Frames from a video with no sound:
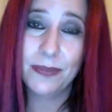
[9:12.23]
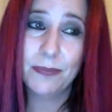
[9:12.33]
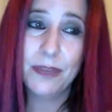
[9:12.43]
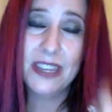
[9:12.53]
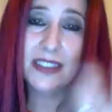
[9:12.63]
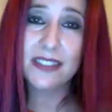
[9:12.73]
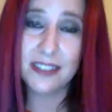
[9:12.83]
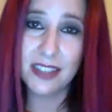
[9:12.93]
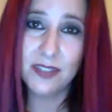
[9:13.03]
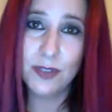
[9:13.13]
being
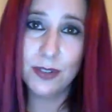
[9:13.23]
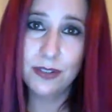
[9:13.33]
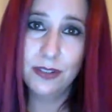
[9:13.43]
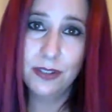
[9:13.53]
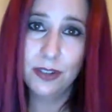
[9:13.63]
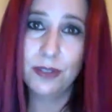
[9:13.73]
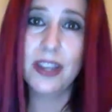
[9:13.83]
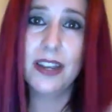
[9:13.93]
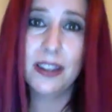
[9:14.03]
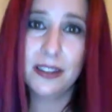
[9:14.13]
successful,
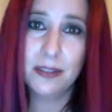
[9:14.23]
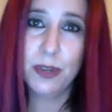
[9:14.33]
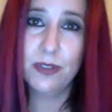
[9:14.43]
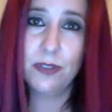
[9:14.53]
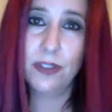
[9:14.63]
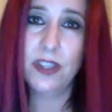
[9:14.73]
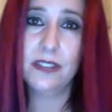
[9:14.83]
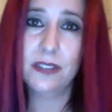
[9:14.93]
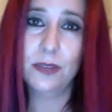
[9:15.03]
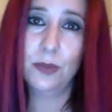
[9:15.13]
creating beautiful things
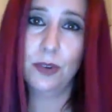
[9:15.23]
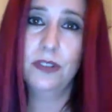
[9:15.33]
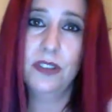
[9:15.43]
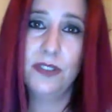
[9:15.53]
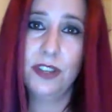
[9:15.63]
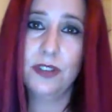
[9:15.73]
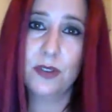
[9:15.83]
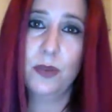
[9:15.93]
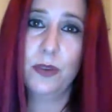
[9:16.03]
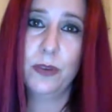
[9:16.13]
in the world, living your
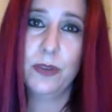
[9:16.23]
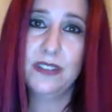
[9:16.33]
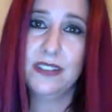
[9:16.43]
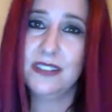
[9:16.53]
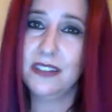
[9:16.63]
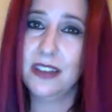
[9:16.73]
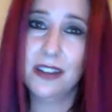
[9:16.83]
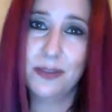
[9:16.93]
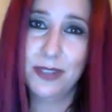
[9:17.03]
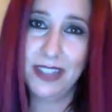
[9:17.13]
soul purpose, it's not
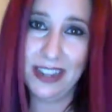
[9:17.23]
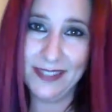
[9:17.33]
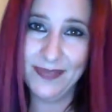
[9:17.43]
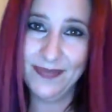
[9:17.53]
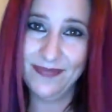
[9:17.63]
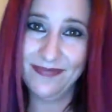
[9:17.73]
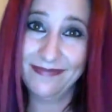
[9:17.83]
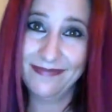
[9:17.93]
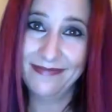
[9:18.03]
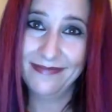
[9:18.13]
unrelated.
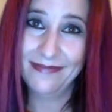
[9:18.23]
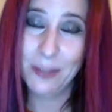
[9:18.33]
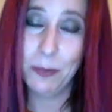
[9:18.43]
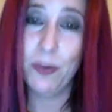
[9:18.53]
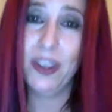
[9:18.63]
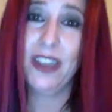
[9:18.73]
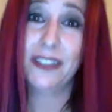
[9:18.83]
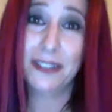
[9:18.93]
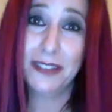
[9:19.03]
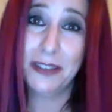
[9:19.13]
I'm going out on
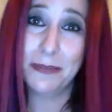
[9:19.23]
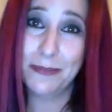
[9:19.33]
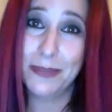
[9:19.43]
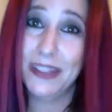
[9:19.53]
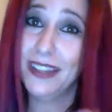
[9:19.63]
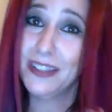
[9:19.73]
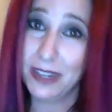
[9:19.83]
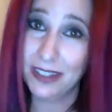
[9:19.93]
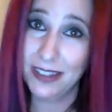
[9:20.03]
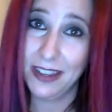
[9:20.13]
a limb, but that's my
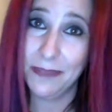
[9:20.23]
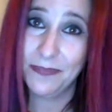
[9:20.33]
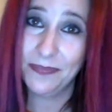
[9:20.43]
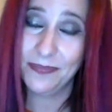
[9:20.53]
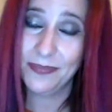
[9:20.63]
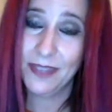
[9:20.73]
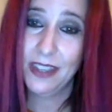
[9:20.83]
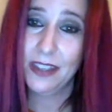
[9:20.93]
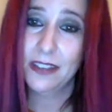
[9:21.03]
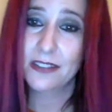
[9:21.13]
claim.
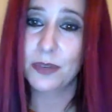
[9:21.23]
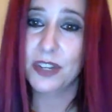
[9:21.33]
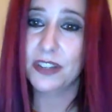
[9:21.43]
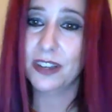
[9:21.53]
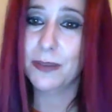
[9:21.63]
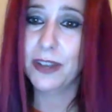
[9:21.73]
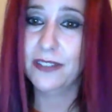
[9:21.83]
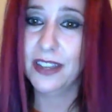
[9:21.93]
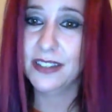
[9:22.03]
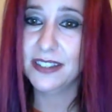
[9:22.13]
So I want to talk about all
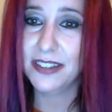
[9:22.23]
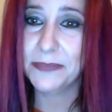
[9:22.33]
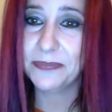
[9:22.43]
that tonight.